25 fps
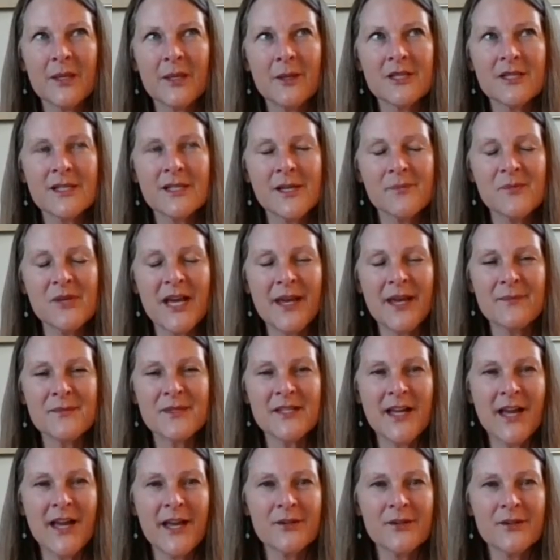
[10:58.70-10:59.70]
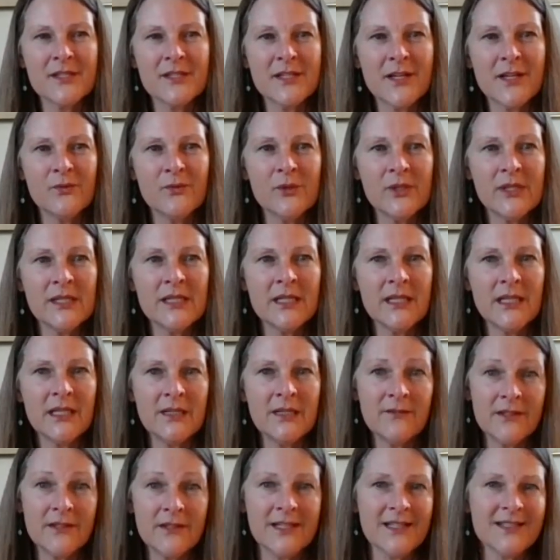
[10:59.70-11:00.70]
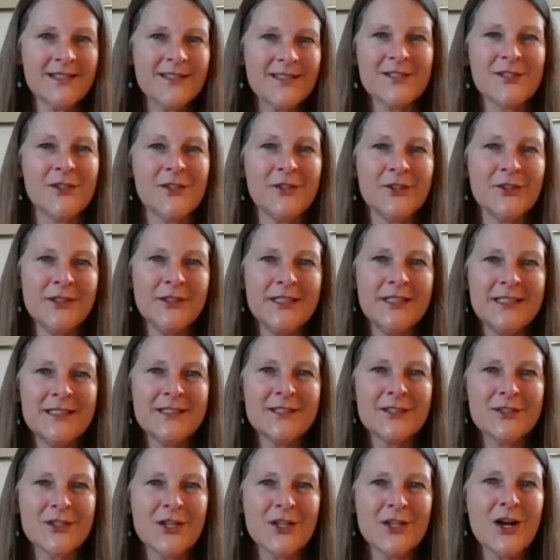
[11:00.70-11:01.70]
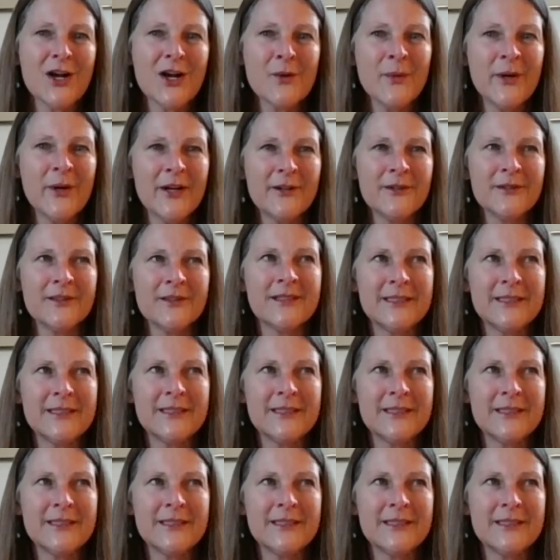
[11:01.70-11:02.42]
sometimes the higher self wouldn't even necessarily need to talk about